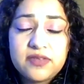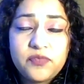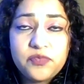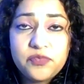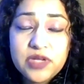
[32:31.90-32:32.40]

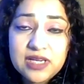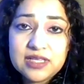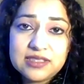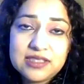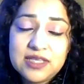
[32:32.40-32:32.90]
really
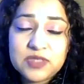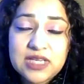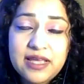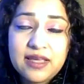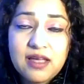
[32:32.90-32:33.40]
it seems
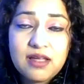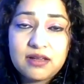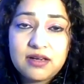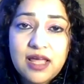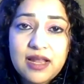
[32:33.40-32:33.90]
like
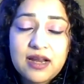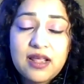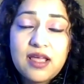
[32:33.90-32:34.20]
and